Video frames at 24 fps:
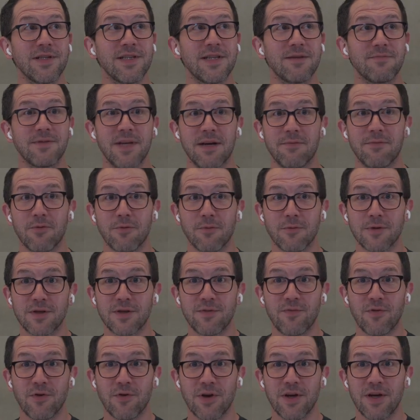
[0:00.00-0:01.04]
September was
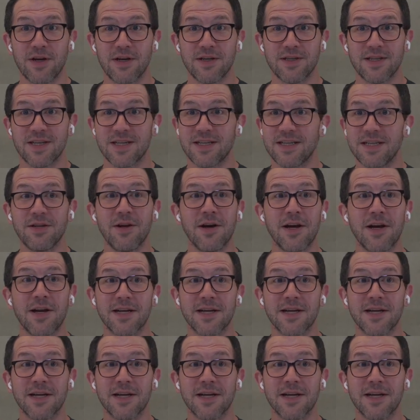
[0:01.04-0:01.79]
4 years. I did not